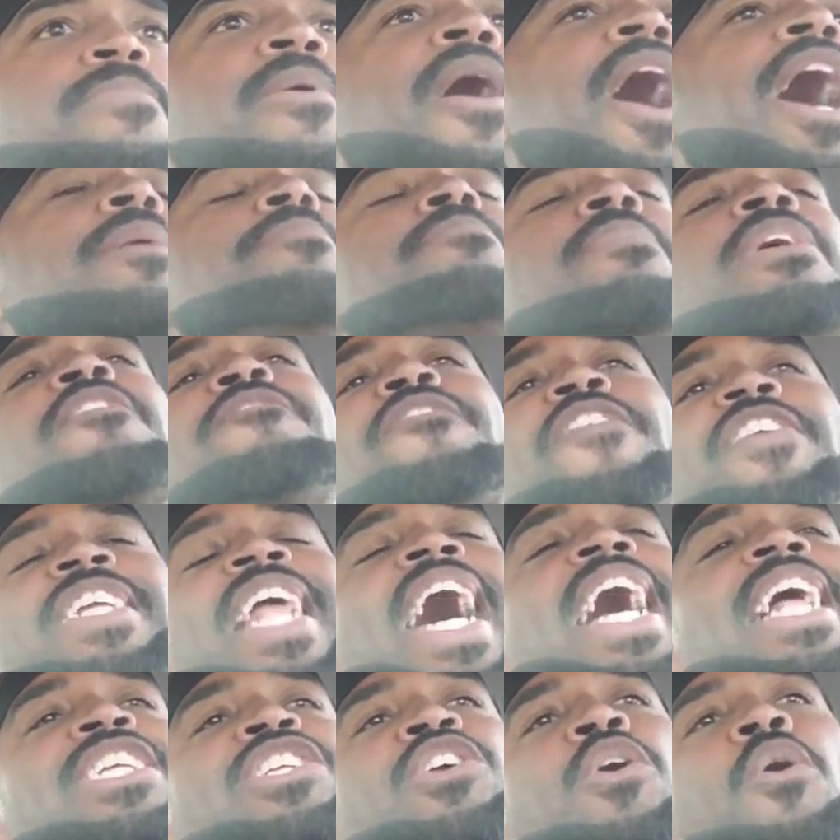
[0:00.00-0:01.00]
Pardon me for
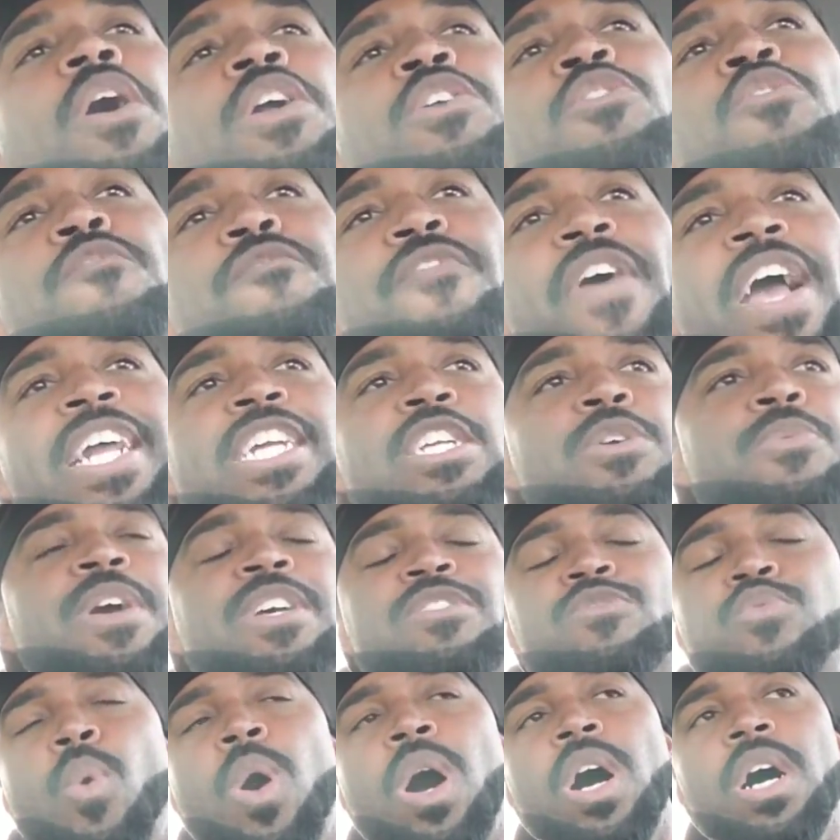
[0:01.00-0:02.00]
not knowing who Vander
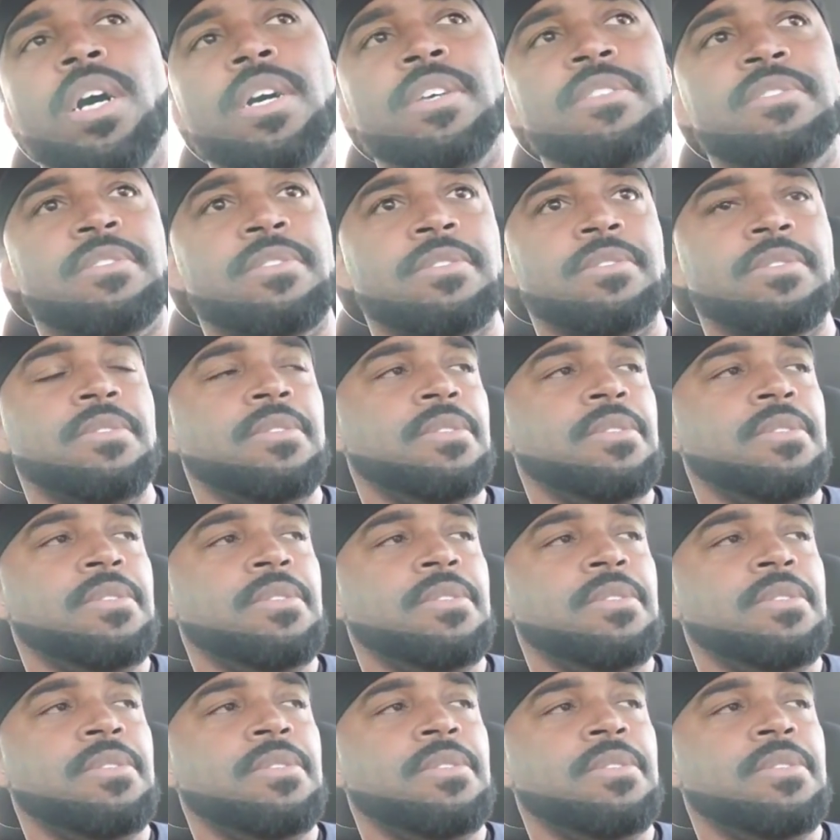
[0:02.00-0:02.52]
Esch was.